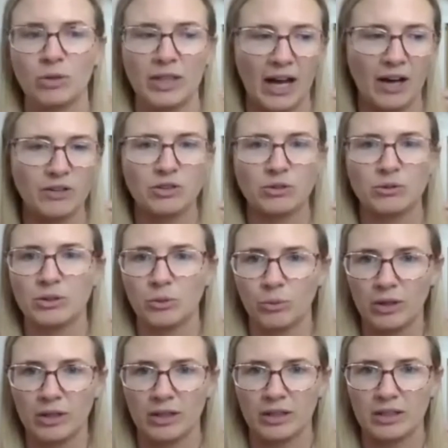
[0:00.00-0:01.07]
without doing the
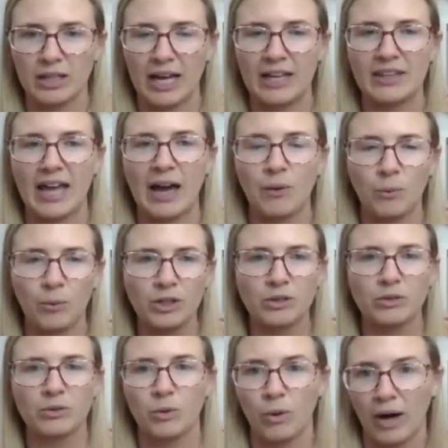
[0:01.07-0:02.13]
work. And that yeah.
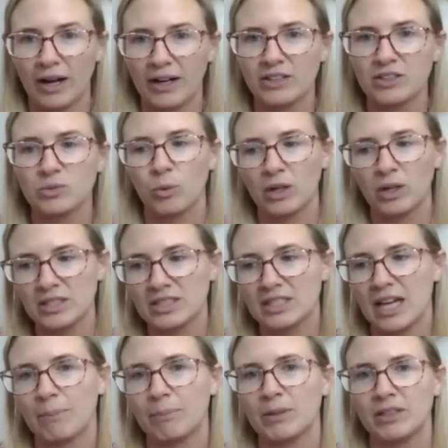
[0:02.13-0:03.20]
work requires one
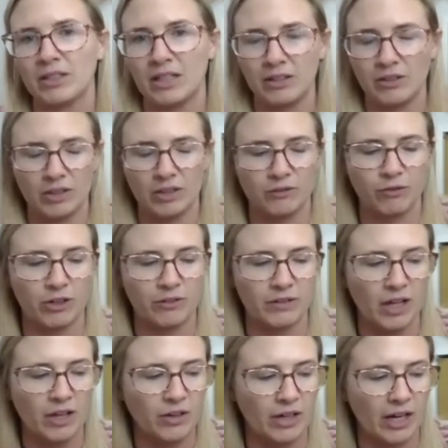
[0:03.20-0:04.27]
step in, in, in front of
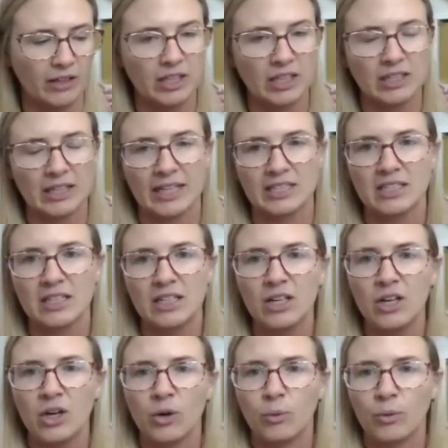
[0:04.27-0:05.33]
another. And I think that's
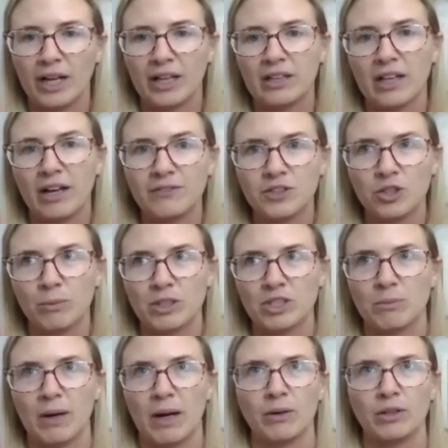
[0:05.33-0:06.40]
what I love so much
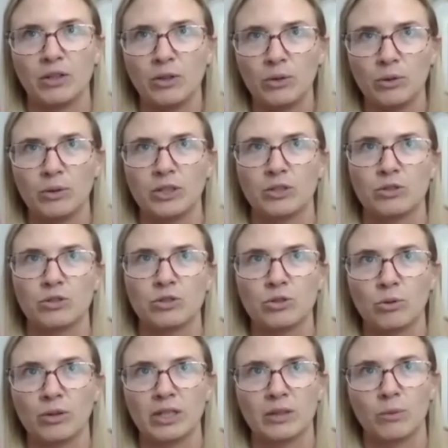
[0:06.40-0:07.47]
about you and your
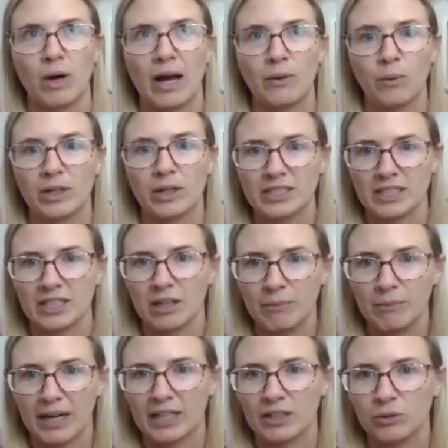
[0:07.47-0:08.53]
story and why I wanted to come
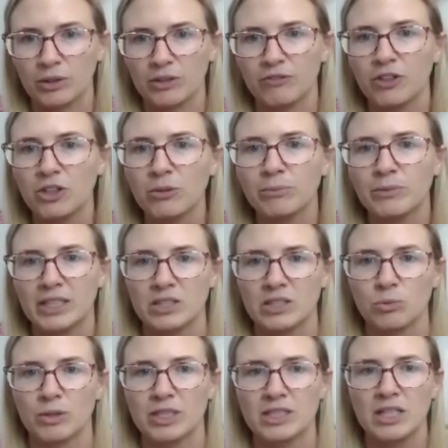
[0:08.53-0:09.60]
back and refilm mm-hmm. this
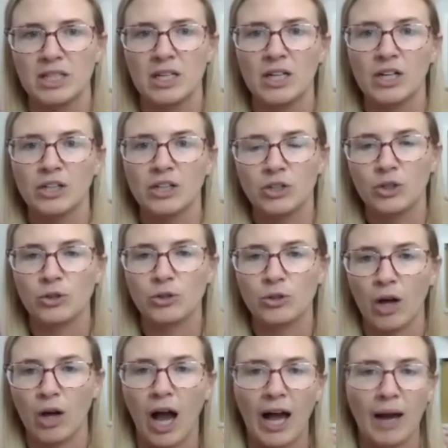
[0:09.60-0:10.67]
was, you know,
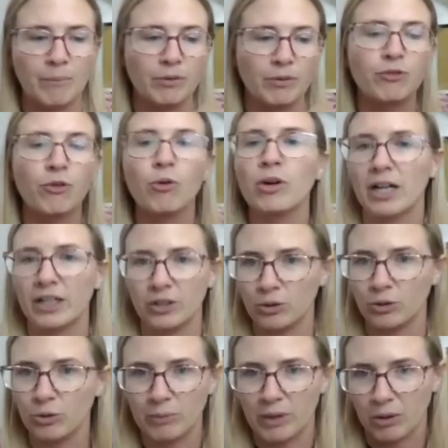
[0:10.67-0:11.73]
I, before I knew
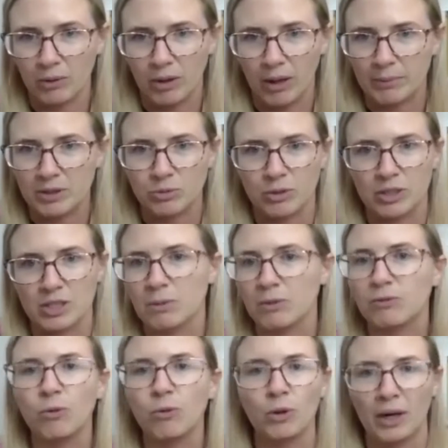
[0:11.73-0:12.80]
who Mel Robbins was,
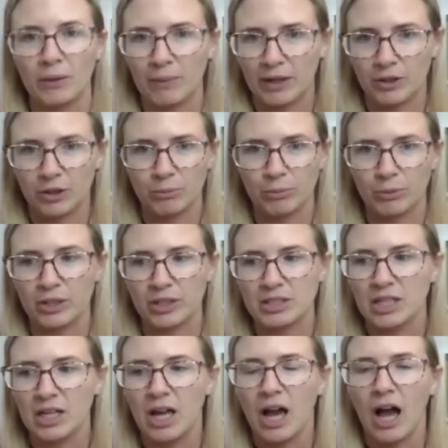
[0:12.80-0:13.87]
before I read her
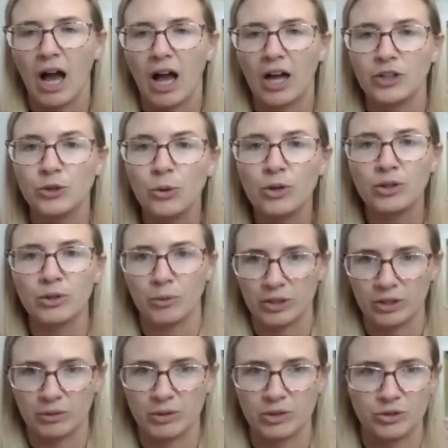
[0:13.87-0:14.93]
books, you're the one
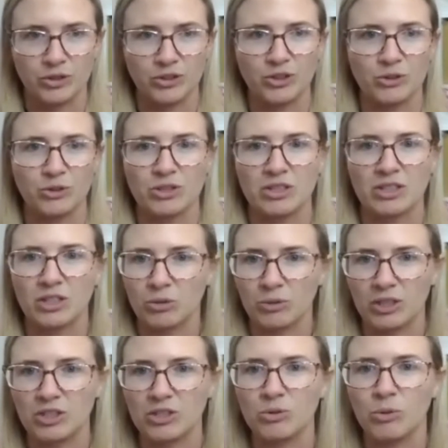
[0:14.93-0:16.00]
who introduced the
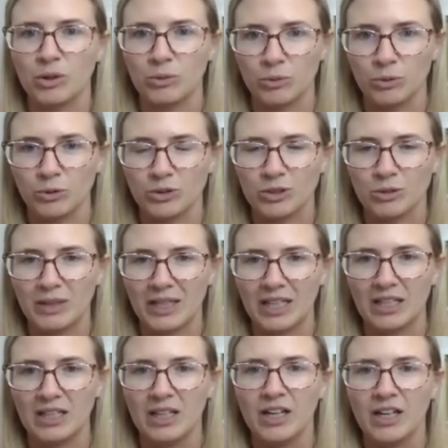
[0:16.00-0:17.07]
321 rule to
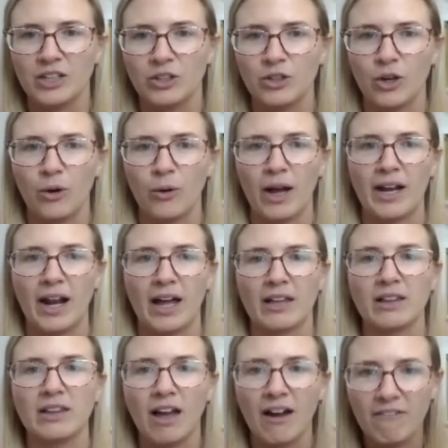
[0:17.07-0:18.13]
me you know mm-hmm. and i
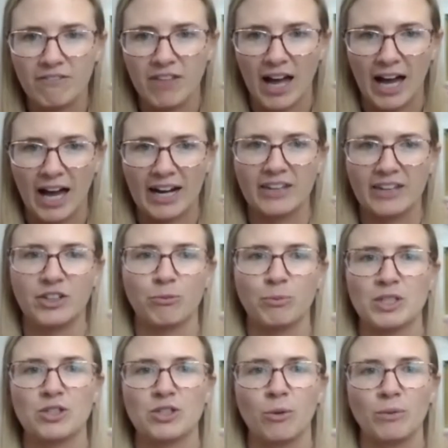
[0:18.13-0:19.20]
love that and there have
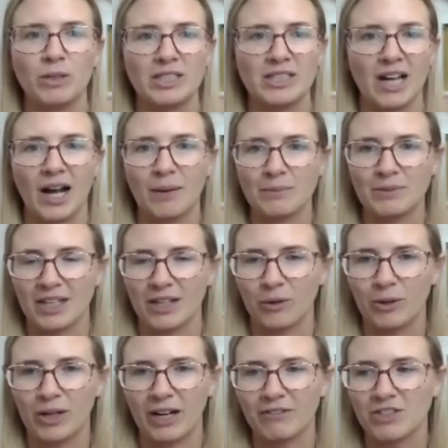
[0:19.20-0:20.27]
been so many times like
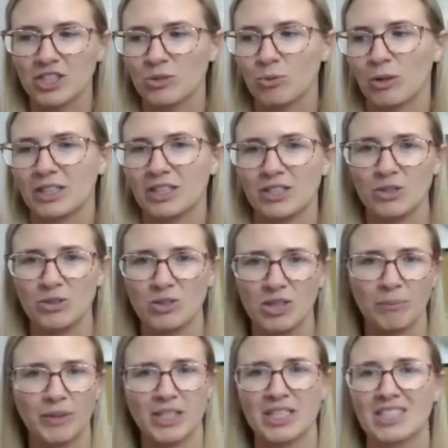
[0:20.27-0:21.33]
when i've just wanted to do
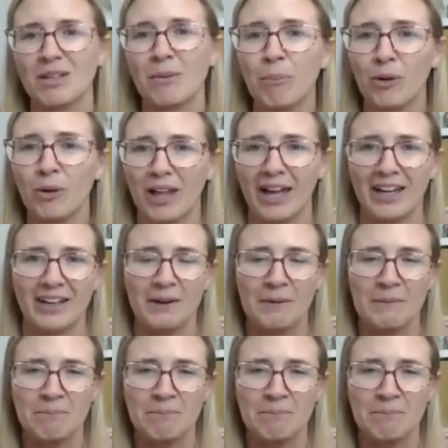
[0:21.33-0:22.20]
something simple like